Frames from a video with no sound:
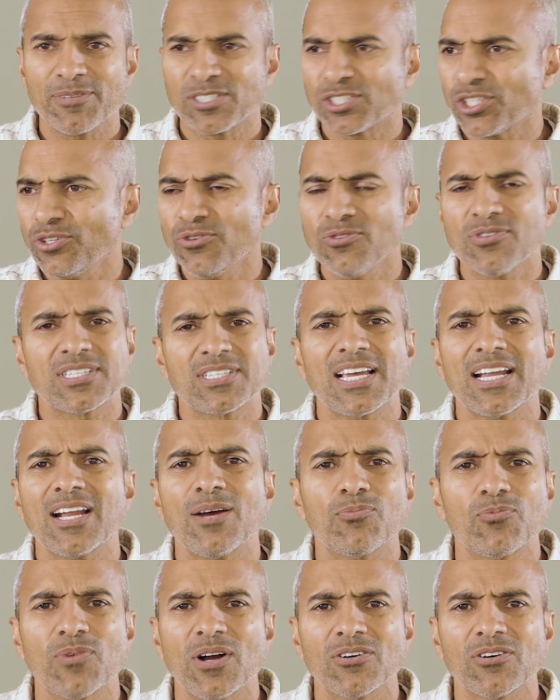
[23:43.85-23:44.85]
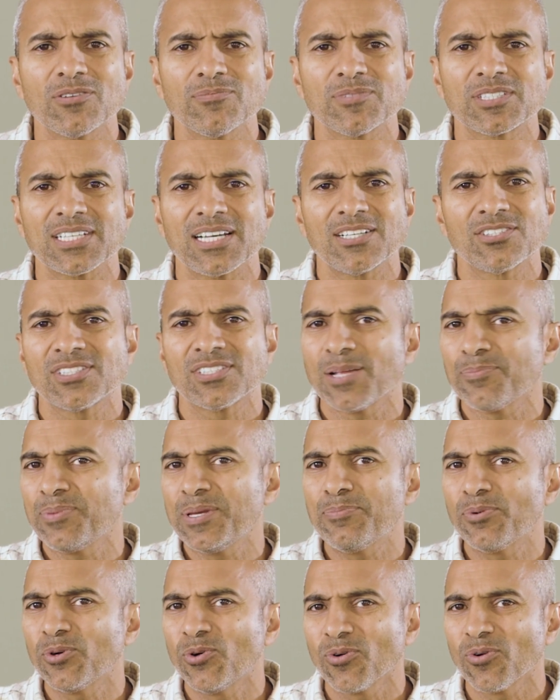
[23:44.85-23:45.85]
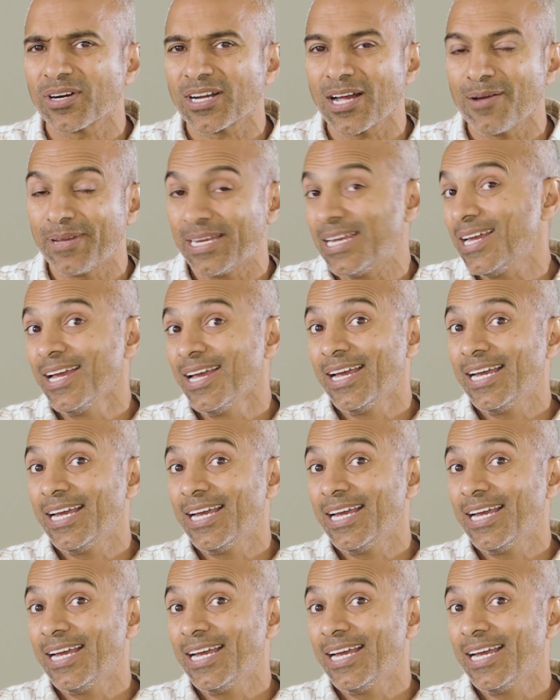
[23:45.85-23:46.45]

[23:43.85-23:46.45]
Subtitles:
So you set up welcome signs so that people who are coming